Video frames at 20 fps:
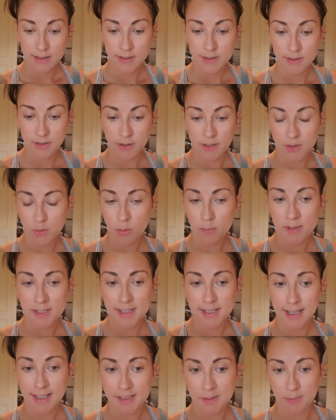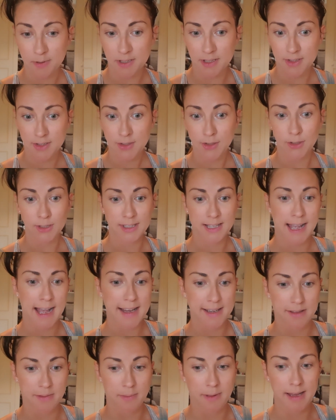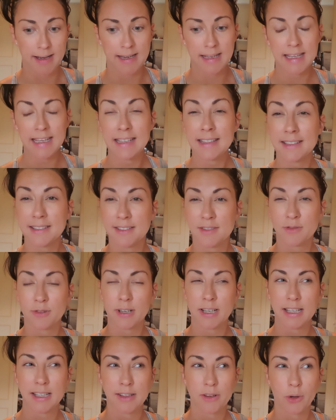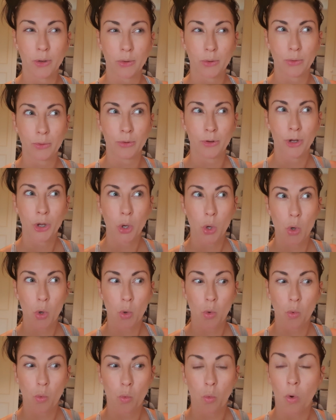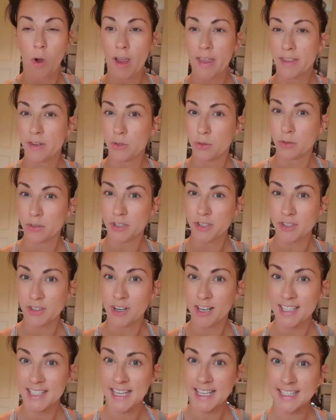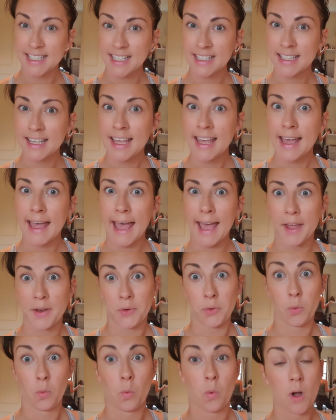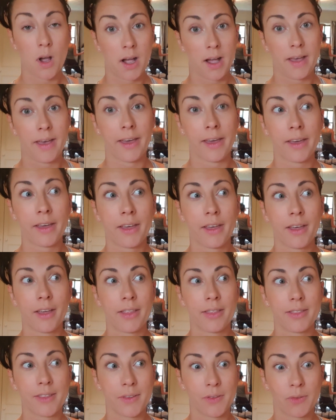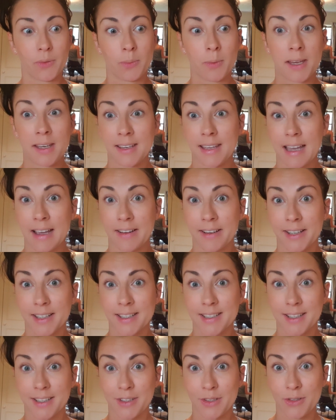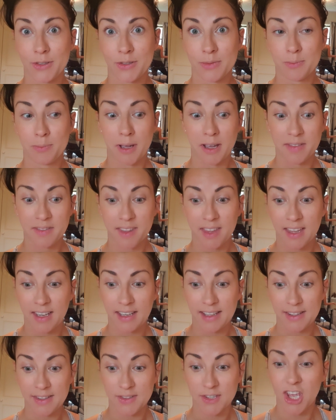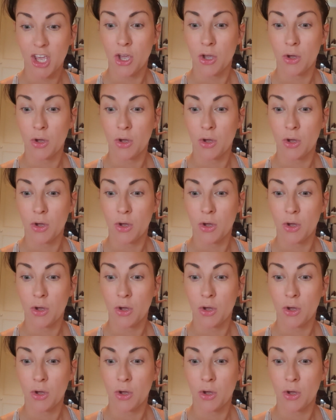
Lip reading: So this woman's husband is called Adam and he doesn't really know why the daughter's not attending and why this main character whose birthday it is,